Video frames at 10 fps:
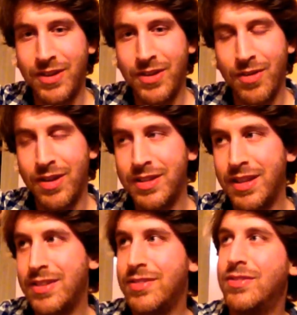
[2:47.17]
you know,
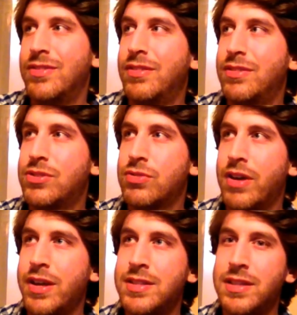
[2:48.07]
and
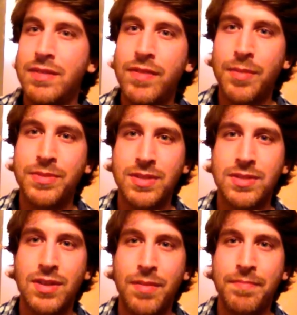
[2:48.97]
trying to live up to
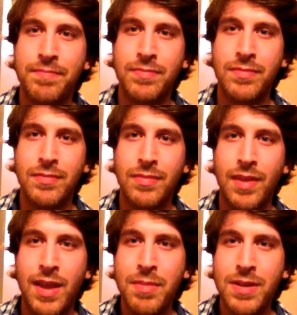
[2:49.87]
some
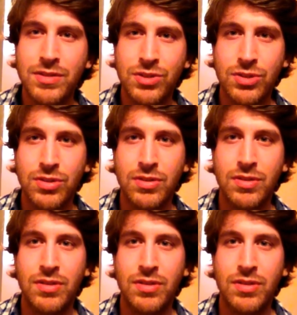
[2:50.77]
image,